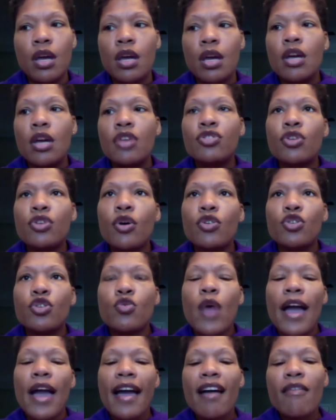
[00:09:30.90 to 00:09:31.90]
So you
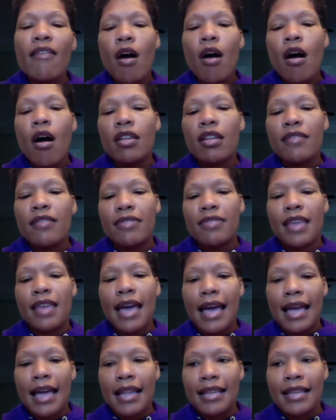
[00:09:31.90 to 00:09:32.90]
have all of
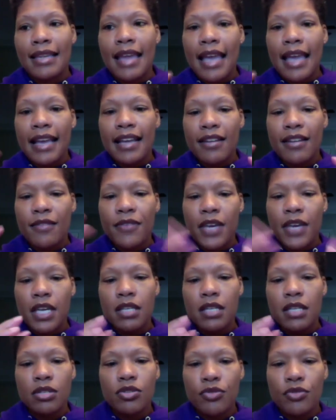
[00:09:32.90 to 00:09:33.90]
that negative
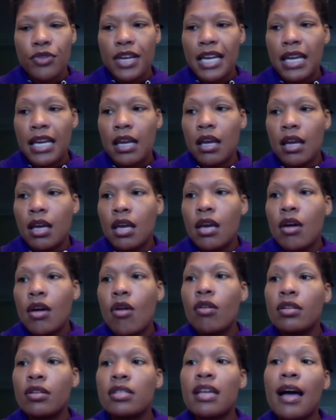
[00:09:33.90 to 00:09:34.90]
history
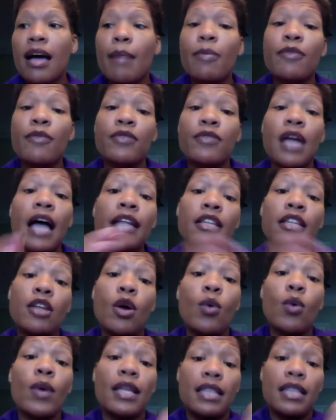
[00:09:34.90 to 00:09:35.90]
on top of not
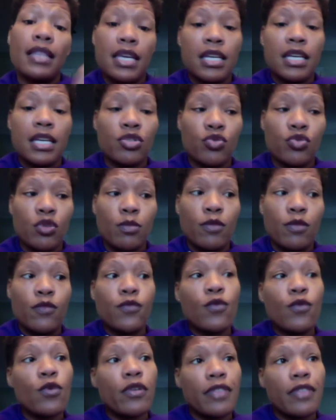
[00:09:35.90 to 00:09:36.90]
knowing the history
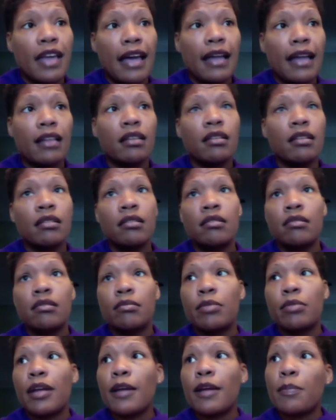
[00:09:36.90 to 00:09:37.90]
before that.
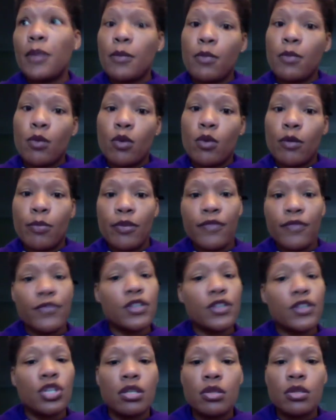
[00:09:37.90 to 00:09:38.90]
Black people were
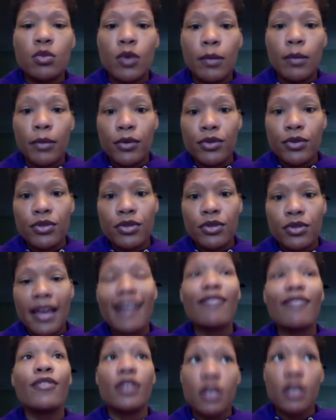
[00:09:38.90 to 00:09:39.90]
proficient swimmers.
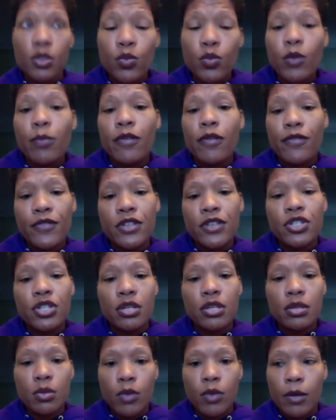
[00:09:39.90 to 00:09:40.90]
Africans were proficient
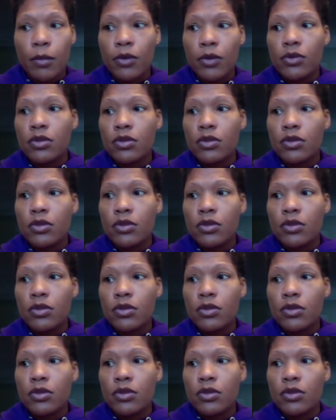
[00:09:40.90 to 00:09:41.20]
swimmers